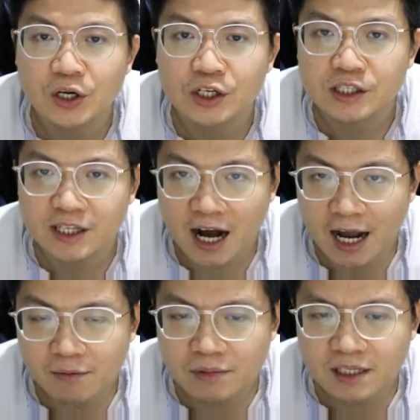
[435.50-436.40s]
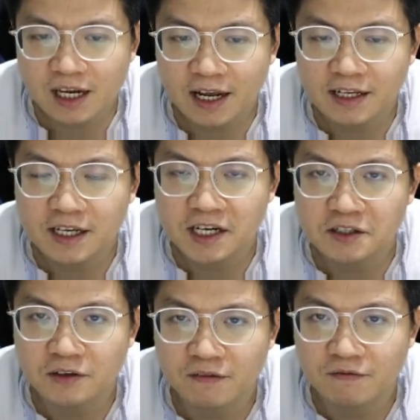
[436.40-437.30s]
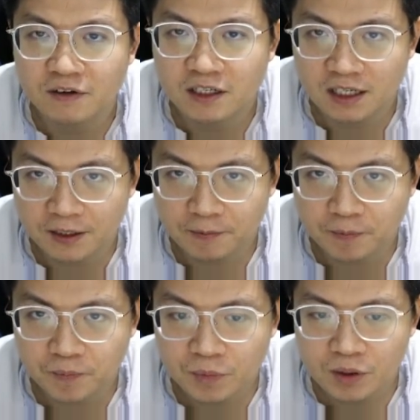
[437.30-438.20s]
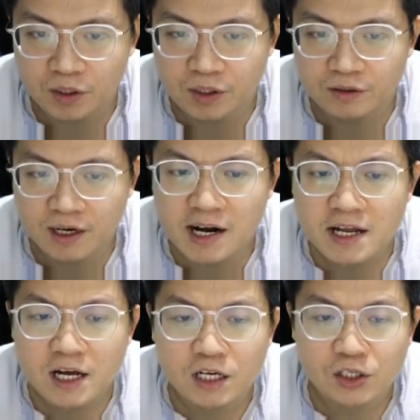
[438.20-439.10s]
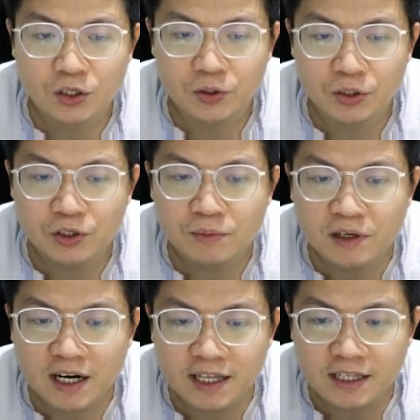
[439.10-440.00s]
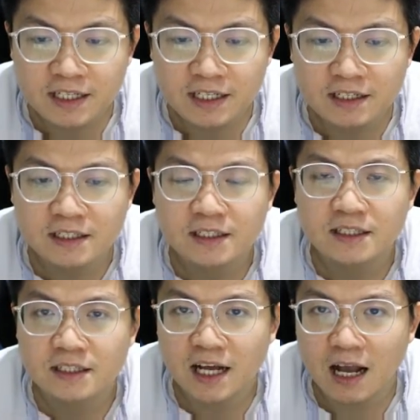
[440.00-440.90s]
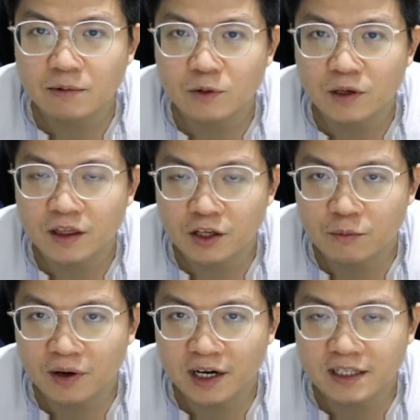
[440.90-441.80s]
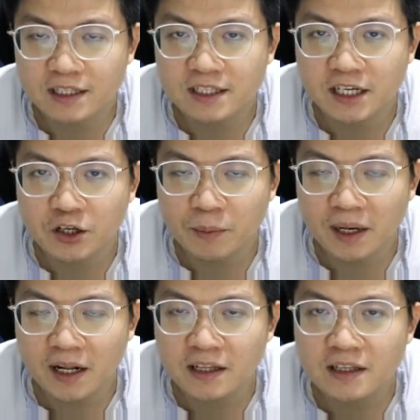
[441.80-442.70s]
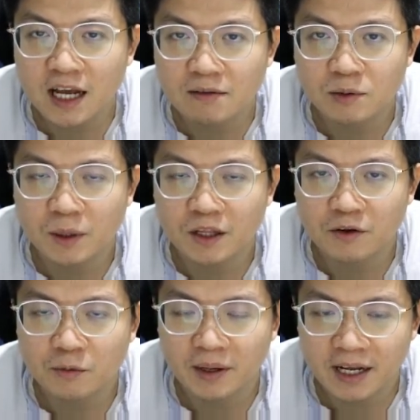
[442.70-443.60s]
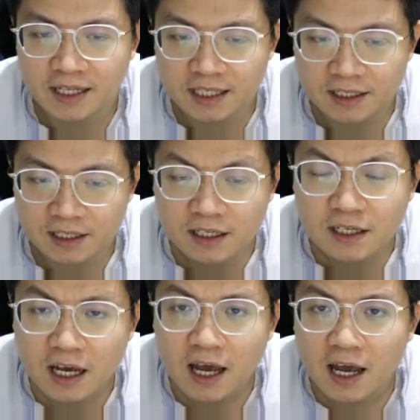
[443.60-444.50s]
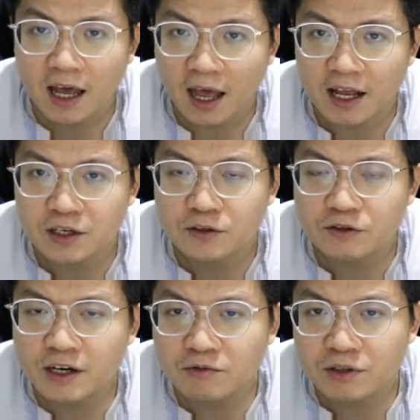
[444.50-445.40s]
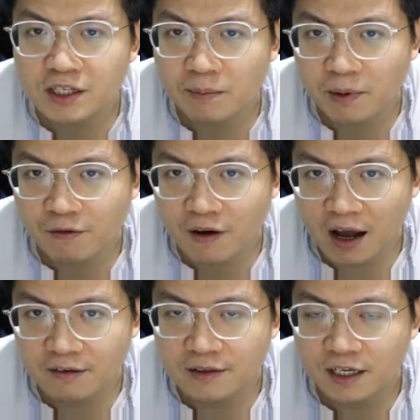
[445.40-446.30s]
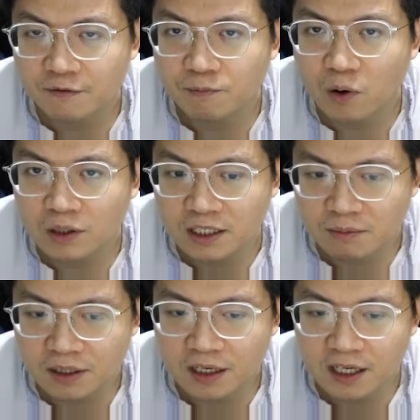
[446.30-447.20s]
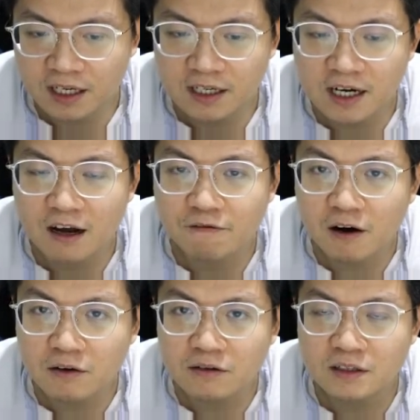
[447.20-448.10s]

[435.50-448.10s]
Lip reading: times and here you inverse it. Alright, so numerator times with numerator, denominator times with denominator, and you try to simplify if possible. Here, I found out